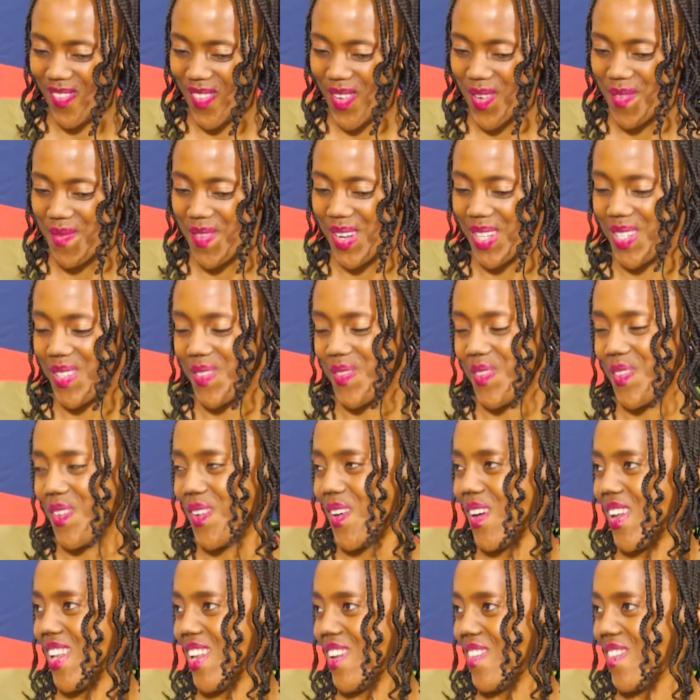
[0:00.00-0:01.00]
you very much
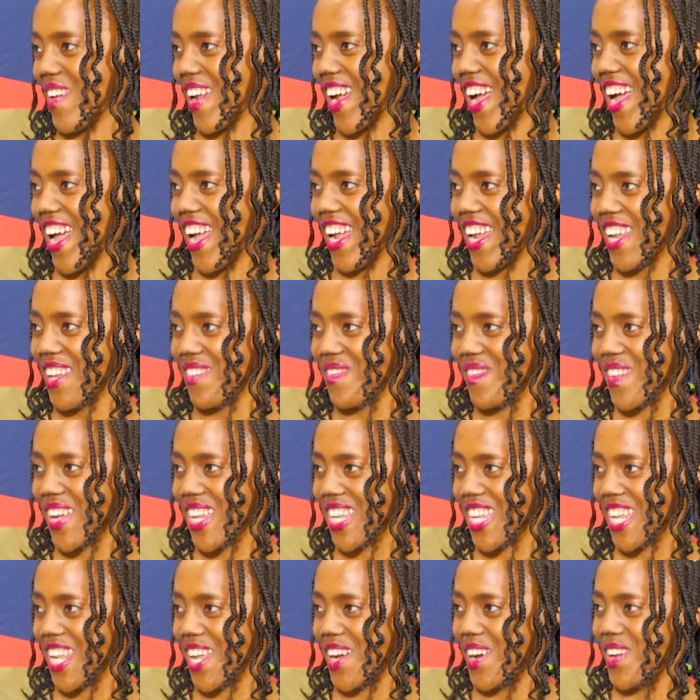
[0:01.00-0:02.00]
for honoring our
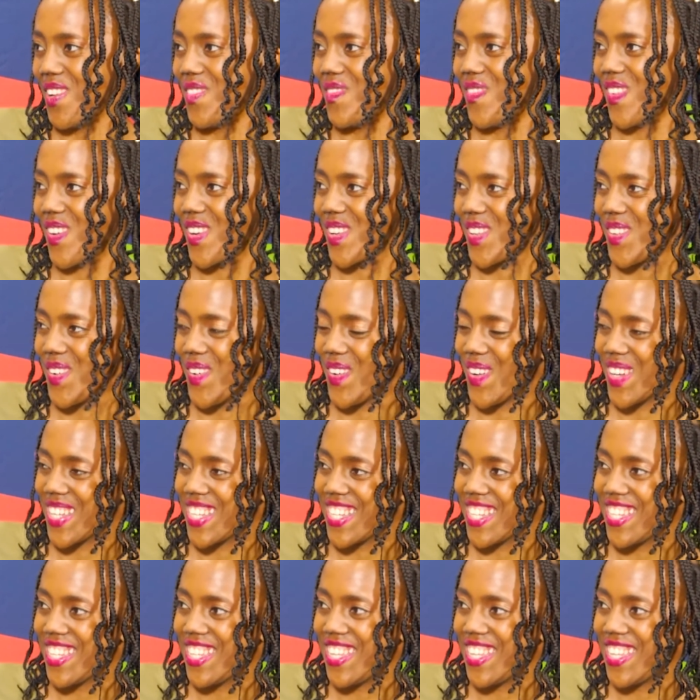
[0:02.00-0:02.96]
invite here on Book Talks.